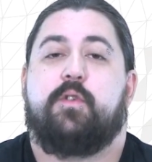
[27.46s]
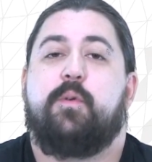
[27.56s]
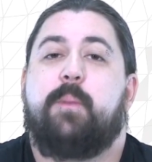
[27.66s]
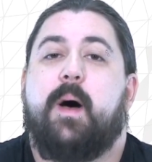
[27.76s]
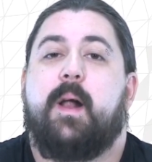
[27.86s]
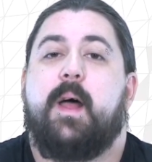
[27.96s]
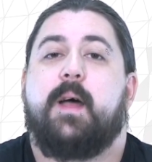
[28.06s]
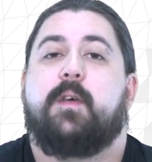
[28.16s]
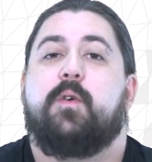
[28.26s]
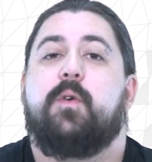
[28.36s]
What I
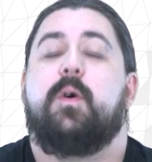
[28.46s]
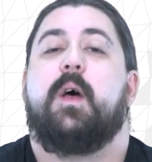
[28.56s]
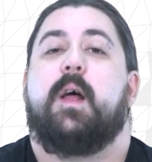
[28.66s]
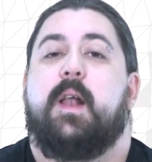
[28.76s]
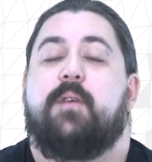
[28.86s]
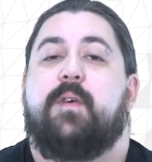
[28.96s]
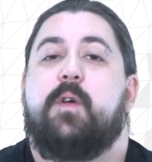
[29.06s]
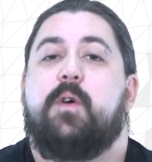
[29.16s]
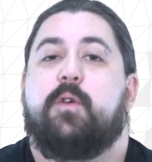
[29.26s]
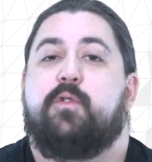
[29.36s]
mean is that the
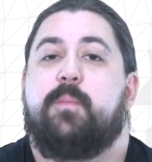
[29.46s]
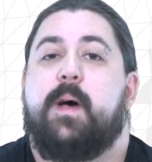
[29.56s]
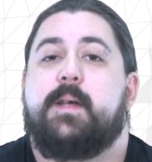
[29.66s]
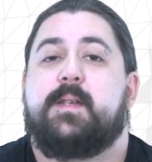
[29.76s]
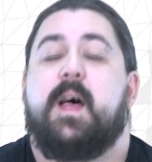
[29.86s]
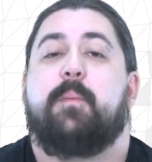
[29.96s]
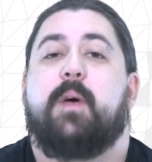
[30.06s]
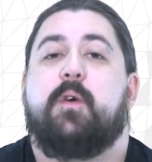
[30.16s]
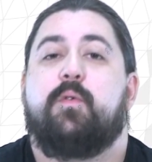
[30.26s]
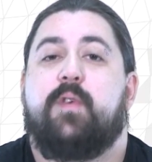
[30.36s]
base value keeps
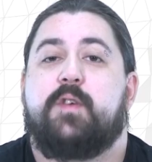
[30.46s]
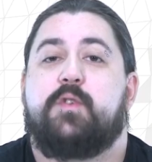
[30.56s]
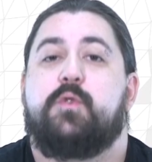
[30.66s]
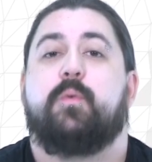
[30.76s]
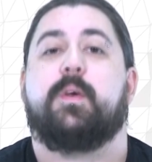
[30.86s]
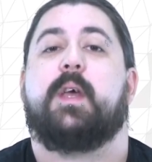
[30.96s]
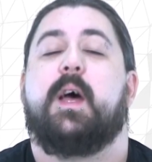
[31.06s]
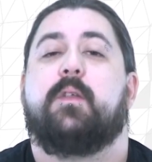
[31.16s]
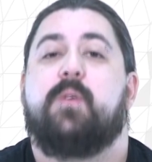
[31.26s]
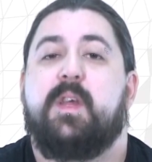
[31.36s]
the same bits after
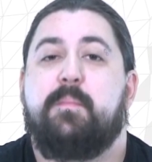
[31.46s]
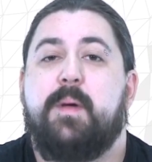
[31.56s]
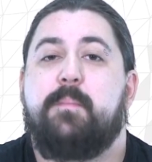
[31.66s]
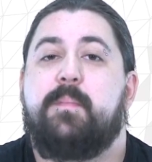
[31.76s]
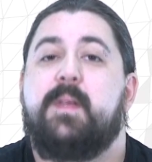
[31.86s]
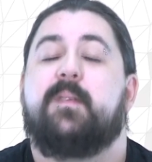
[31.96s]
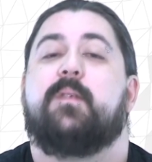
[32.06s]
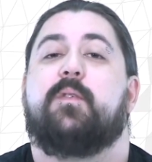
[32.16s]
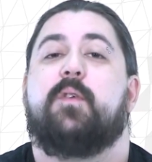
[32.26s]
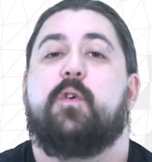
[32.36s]
conversion in the
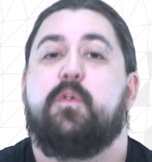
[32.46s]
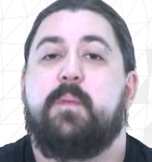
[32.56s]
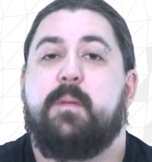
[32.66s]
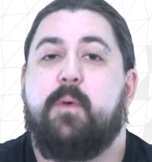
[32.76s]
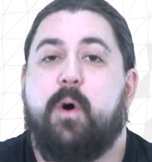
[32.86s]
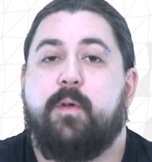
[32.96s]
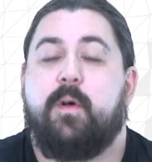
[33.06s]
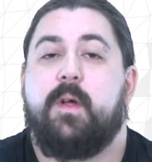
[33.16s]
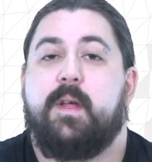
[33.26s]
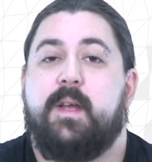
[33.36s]
same order, so
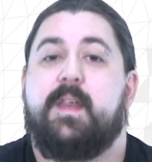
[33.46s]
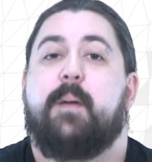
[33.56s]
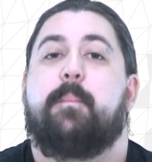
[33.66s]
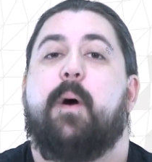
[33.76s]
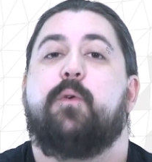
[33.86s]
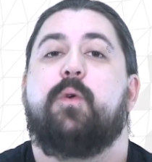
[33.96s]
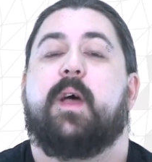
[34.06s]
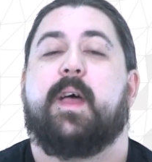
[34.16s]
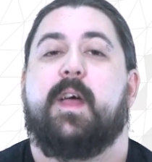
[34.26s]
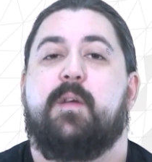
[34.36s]
there is no actual
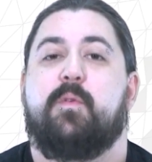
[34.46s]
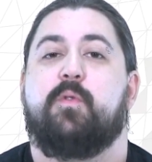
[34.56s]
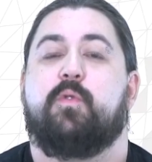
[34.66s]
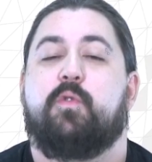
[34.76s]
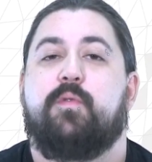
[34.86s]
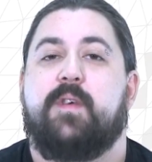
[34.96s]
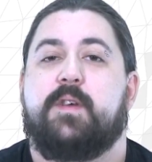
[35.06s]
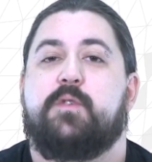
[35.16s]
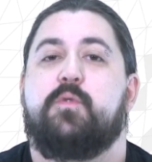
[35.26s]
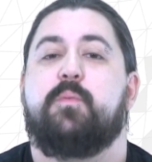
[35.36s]
conversion during the
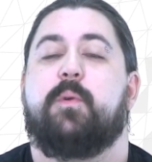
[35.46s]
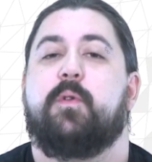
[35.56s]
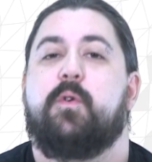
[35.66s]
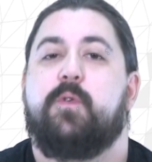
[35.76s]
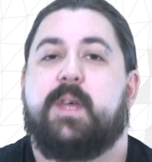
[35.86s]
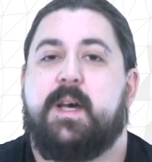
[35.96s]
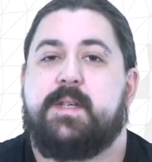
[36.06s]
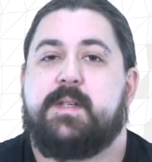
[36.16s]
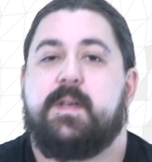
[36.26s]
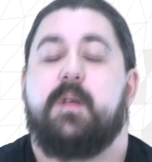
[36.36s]
cast.
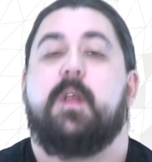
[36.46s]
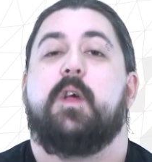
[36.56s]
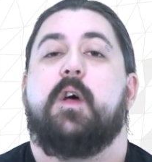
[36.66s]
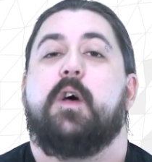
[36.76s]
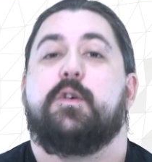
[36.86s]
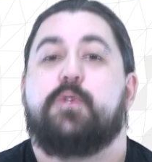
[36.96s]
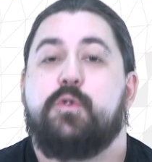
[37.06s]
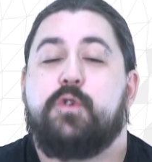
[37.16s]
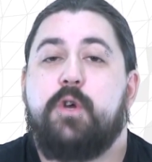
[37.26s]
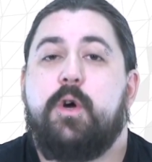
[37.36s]

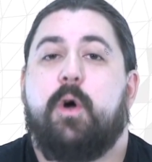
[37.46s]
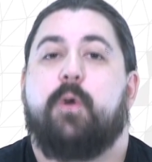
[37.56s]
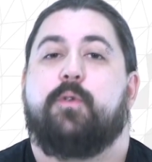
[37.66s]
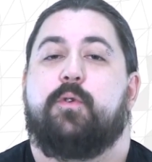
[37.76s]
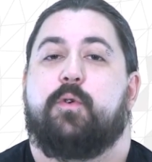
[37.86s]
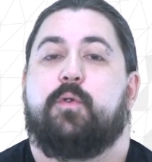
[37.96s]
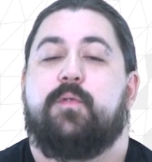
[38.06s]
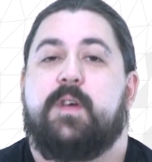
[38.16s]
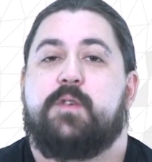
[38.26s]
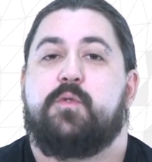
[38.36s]
This particular type of
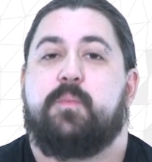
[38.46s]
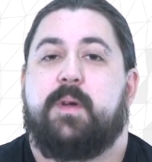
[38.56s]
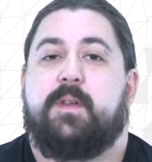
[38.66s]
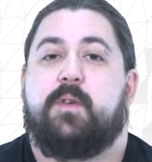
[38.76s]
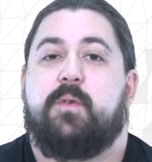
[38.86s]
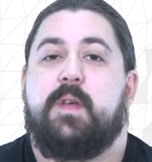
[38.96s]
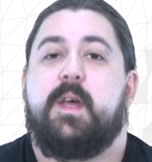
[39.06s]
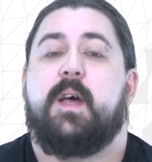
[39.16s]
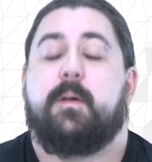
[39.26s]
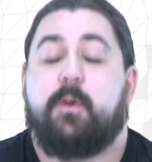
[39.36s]
conversion, the
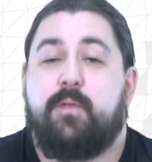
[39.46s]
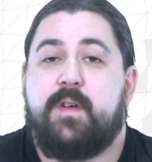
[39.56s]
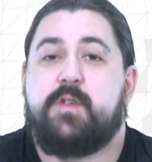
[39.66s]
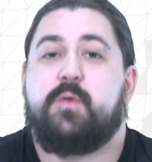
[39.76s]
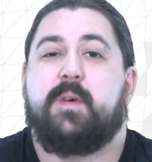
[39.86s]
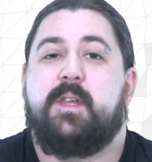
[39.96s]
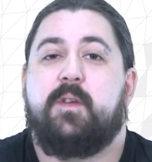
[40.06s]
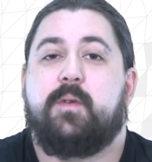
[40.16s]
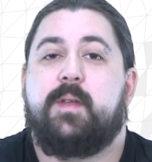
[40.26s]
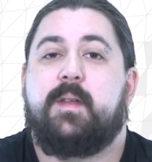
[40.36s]
identity conversion,
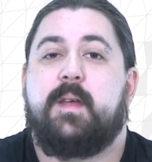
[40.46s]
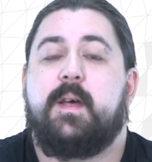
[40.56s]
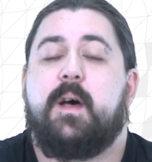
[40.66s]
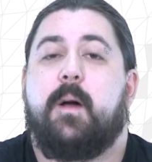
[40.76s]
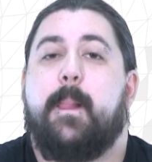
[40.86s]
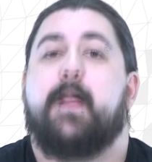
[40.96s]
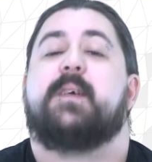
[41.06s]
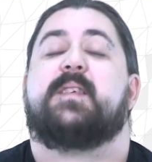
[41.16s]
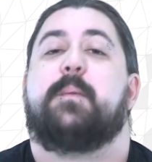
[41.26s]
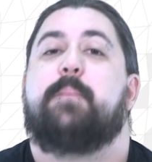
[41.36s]
is called a
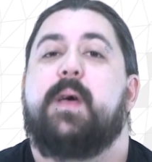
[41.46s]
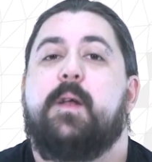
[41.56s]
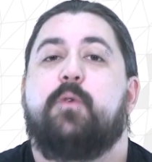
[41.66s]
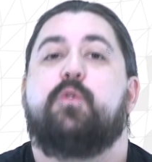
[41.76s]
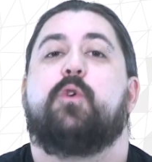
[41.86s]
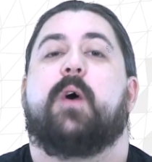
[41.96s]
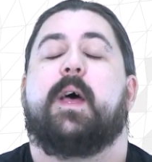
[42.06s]
reinterpretation.